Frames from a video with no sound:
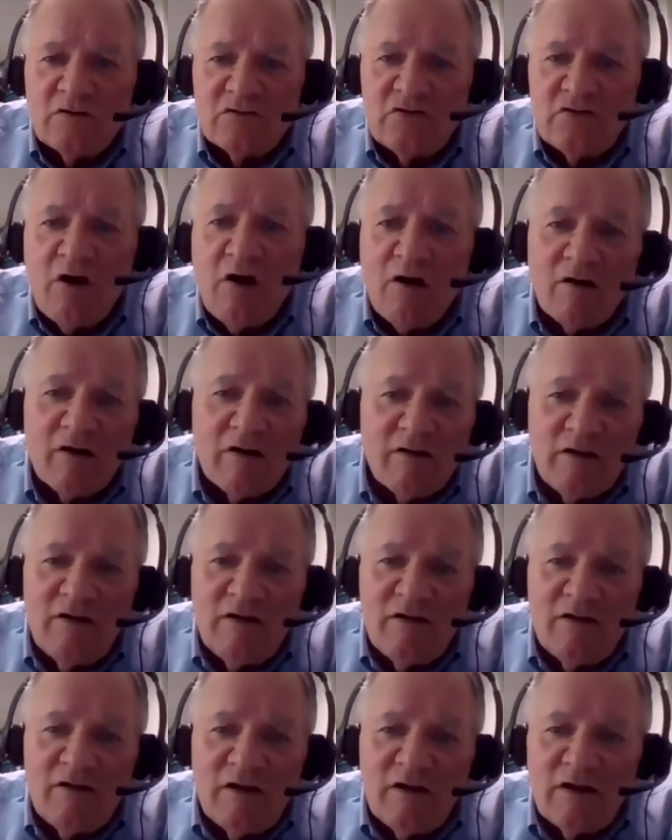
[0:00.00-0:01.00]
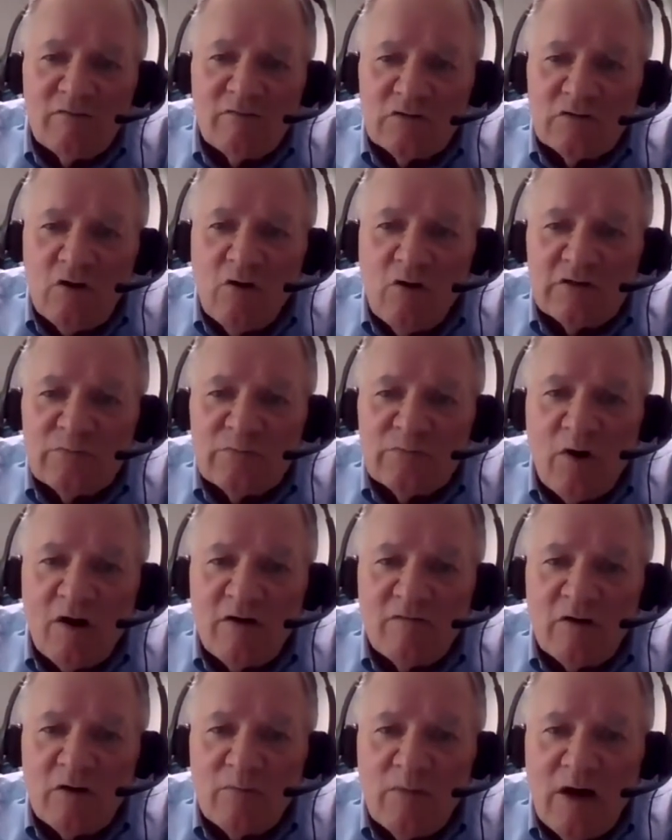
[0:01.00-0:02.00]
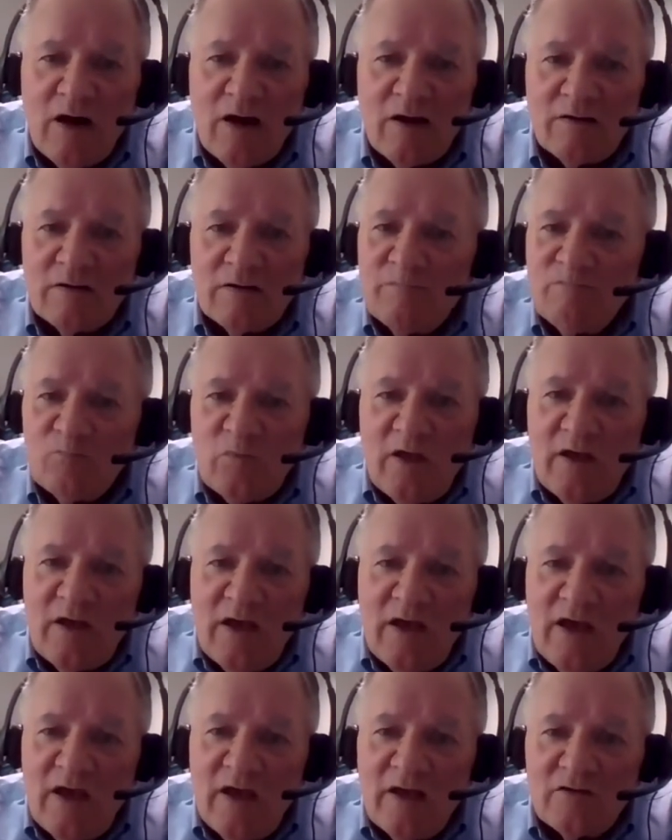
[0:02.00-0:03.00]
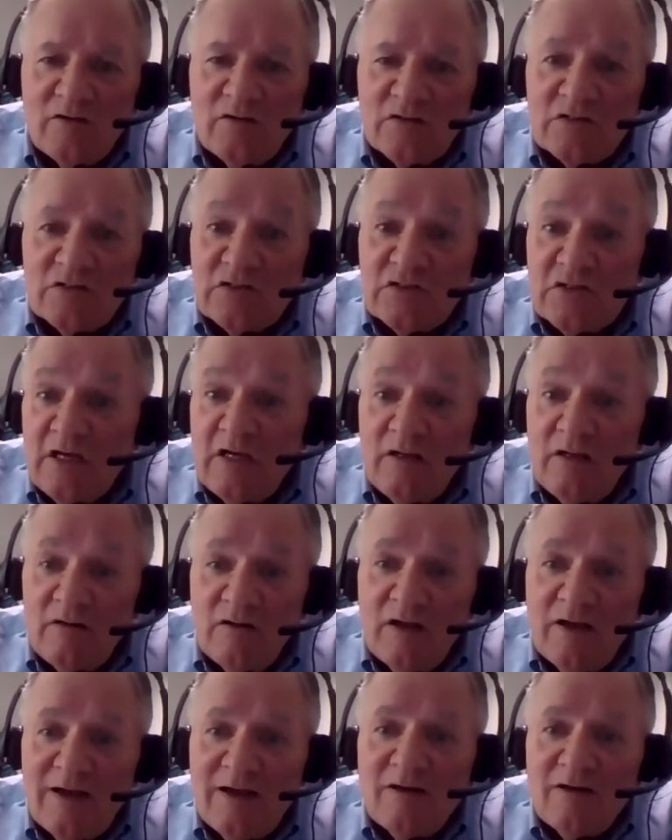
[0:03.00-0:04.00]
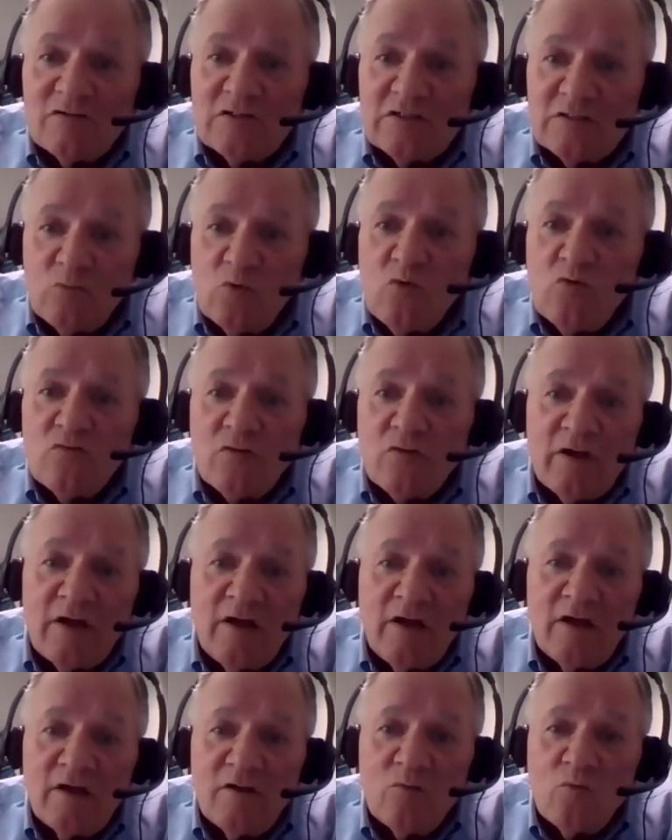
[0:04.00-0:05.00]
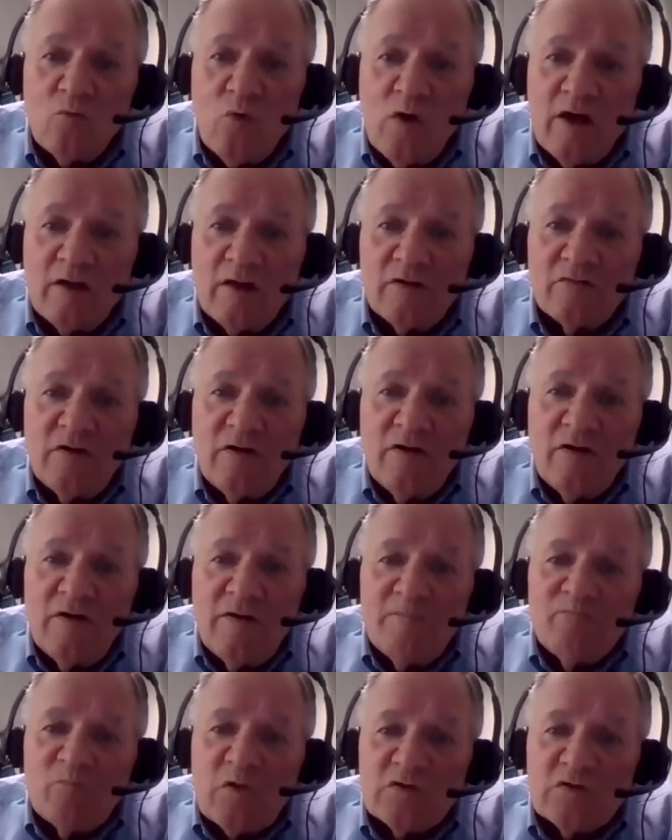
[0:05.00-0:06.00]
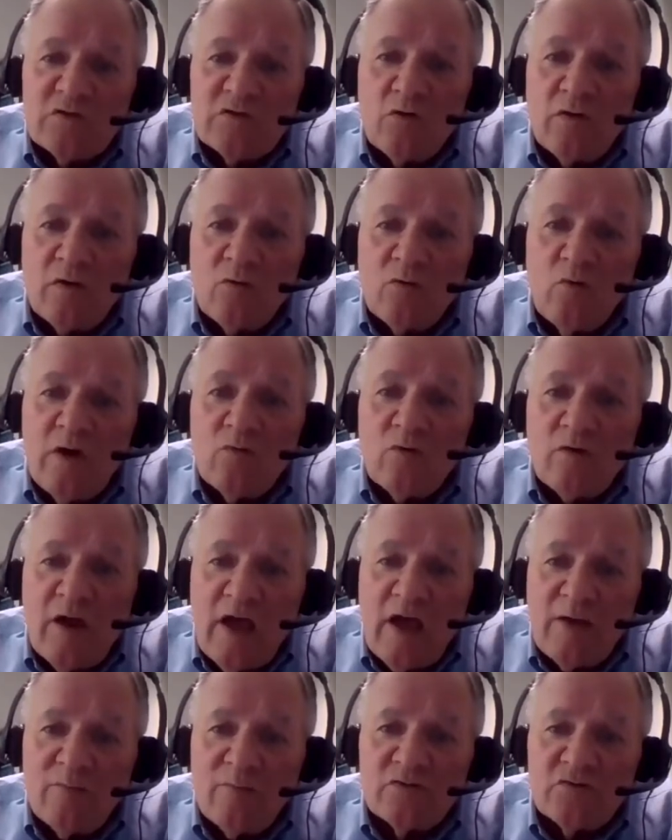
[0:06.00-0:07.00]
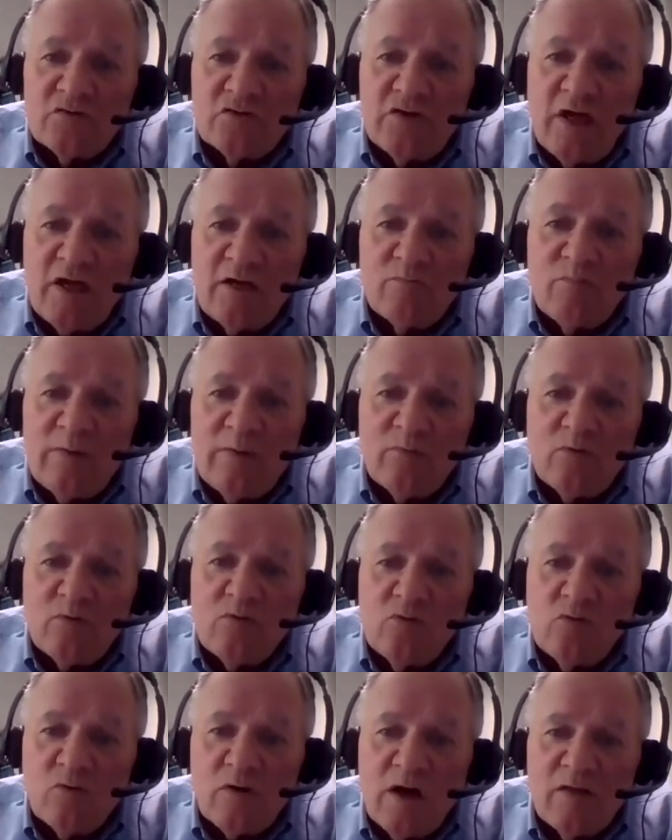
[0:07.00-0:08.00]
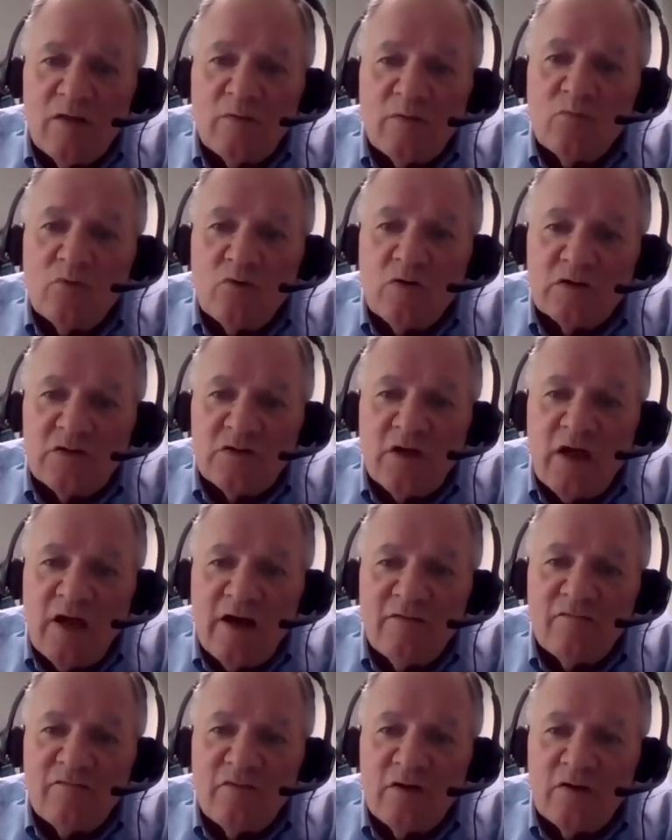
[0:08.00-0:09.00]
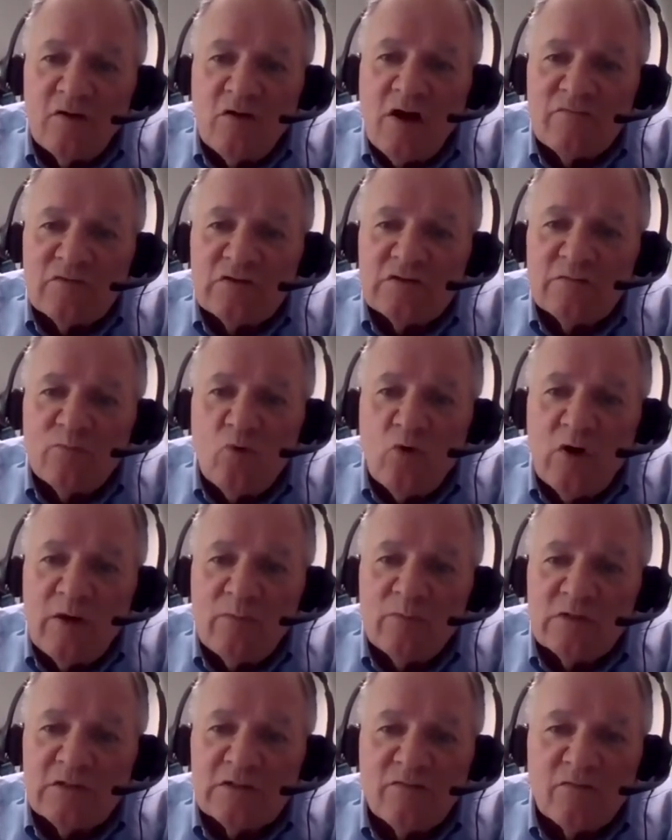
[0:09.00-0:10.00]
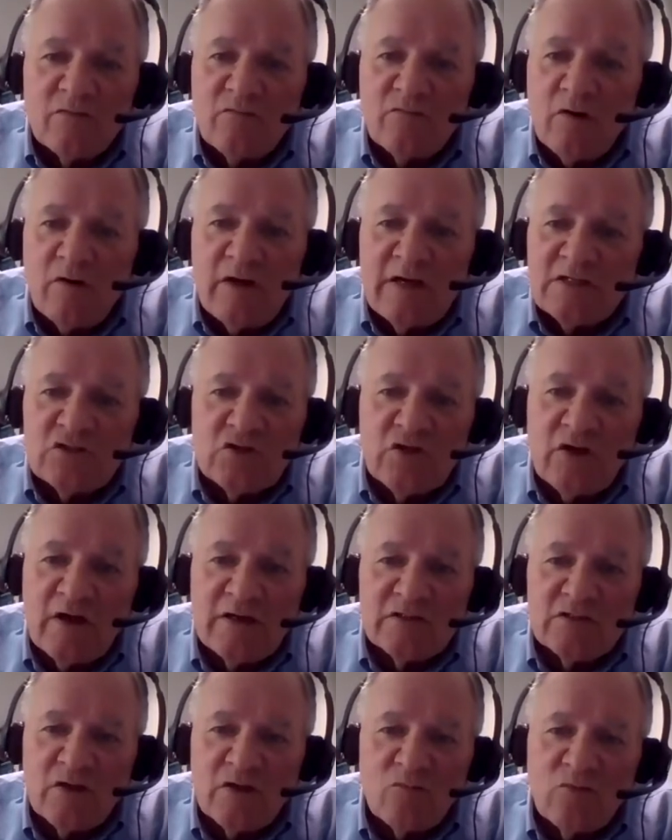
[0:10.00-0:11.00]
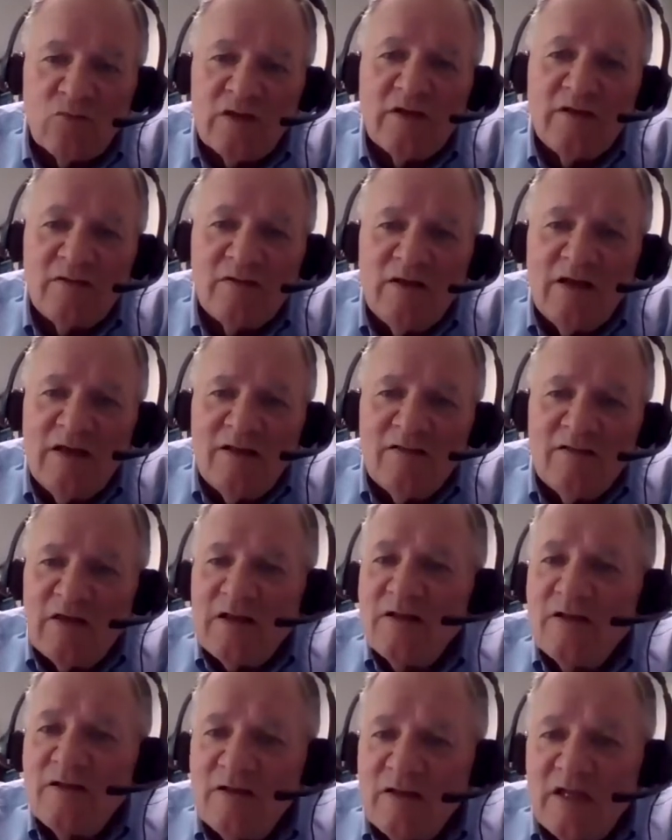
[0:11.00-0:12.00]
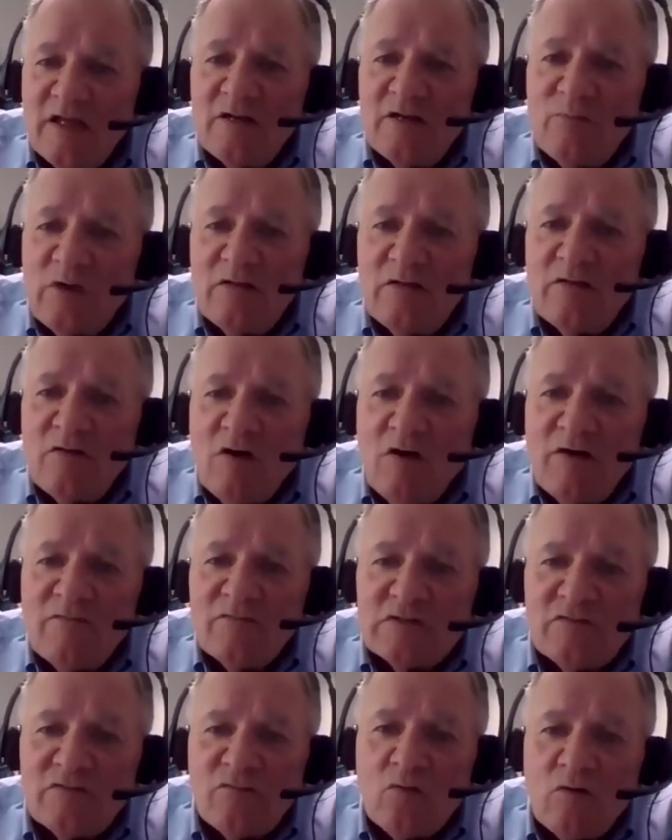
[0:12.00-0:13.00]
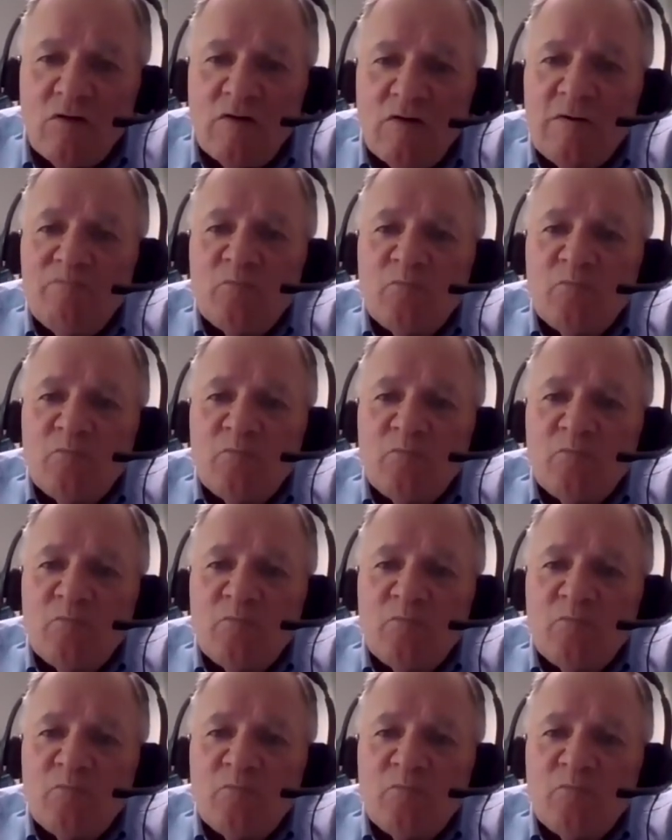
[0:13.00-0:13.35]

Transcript: start. It was always part of our model. And to see how smoothly it went so that we were able to take people who were on the books to have in-office appointments for various things that really they didn't need to be in the office for,